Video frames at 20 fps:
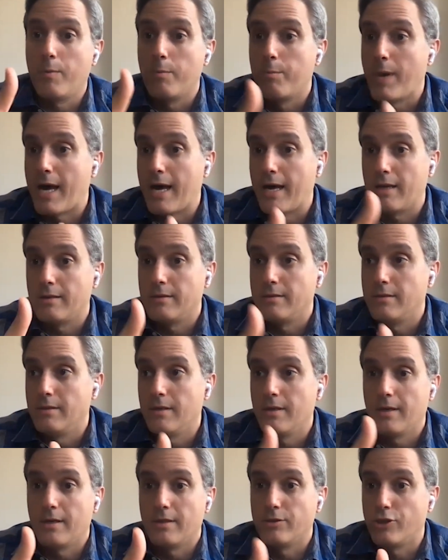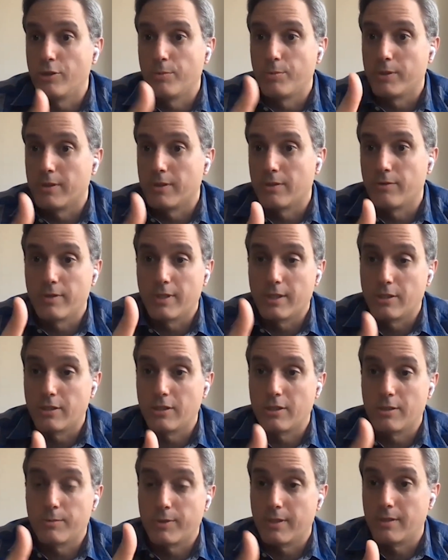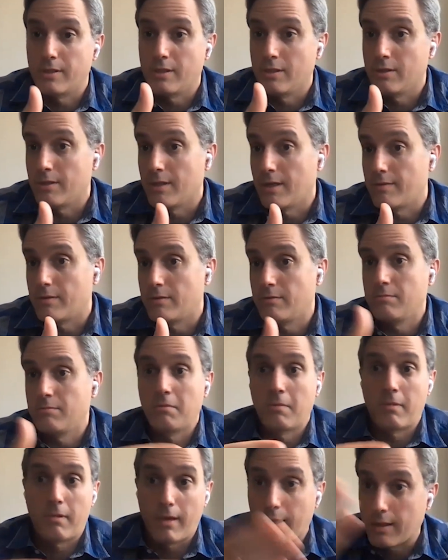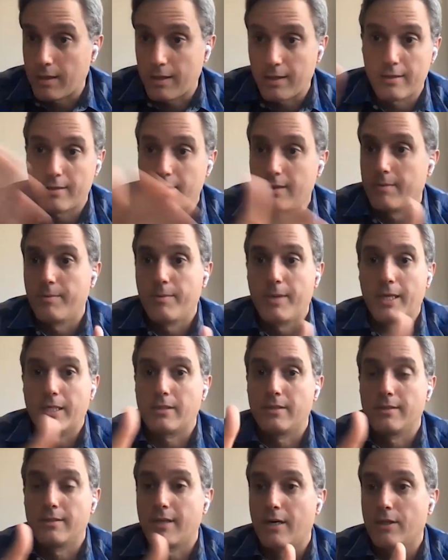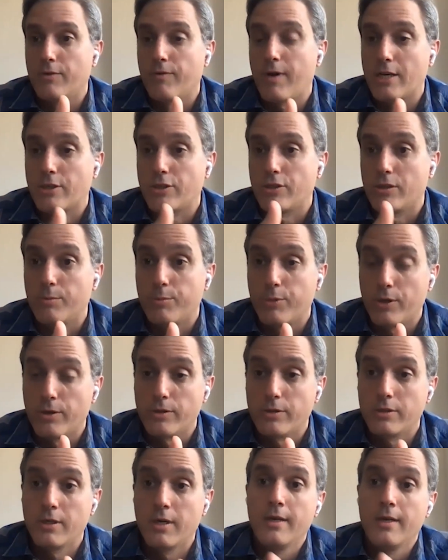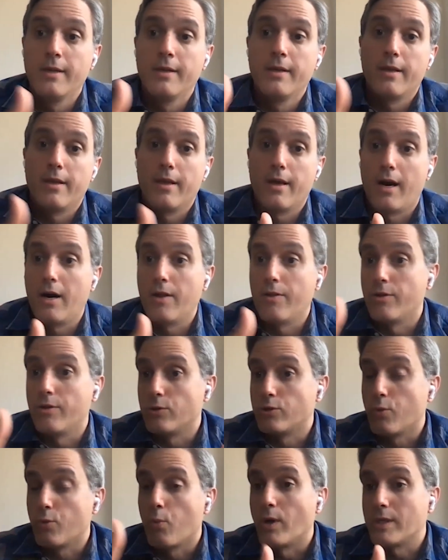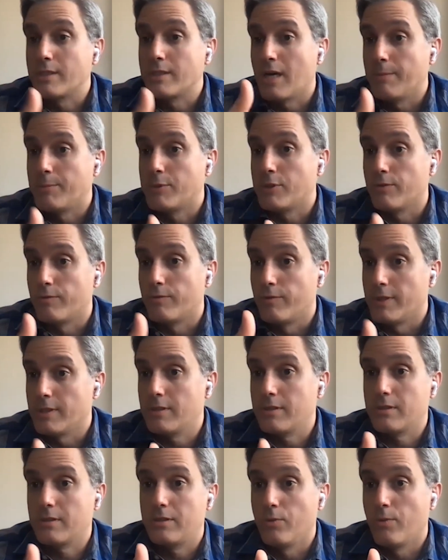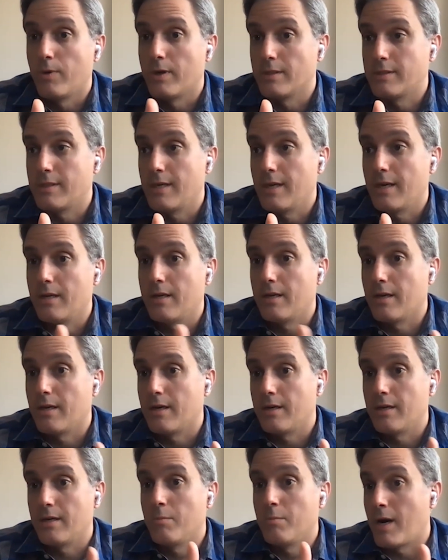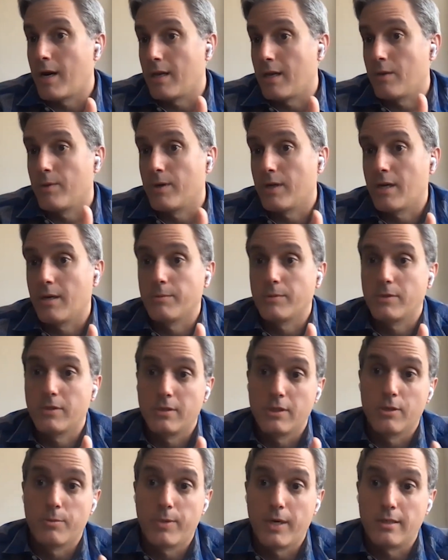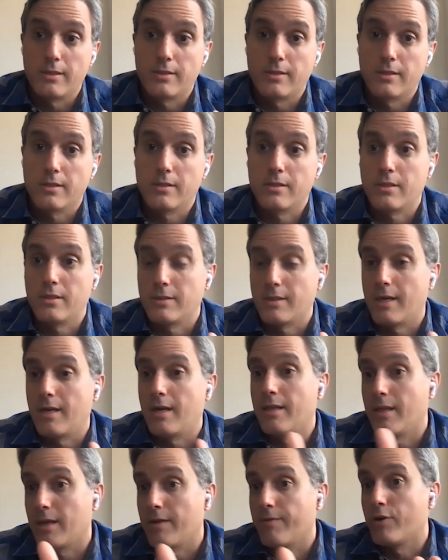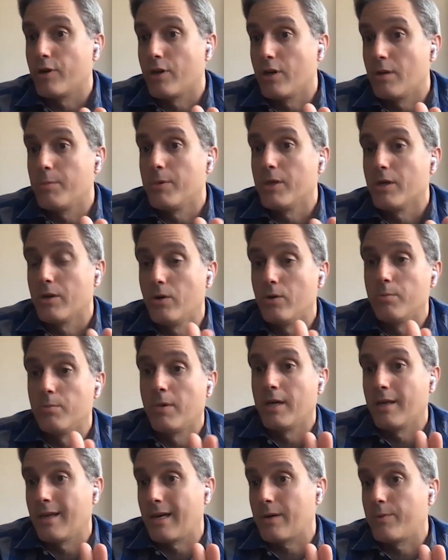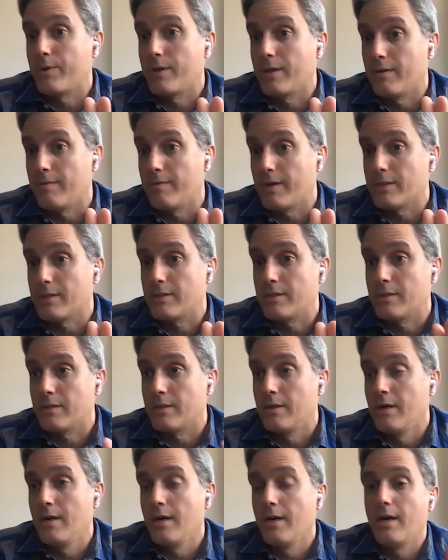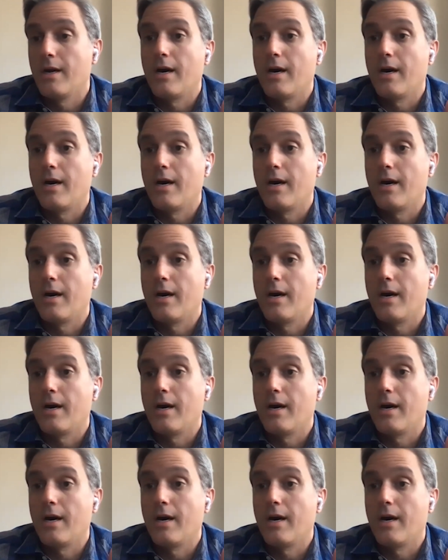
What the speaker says: bad geopolitical relationships at the senior level? It makes an entirely rational approach. There's what types of risks do you want to take in mining when it comes to geopolitics? Because I think if you're going to be a gold mining equity investor,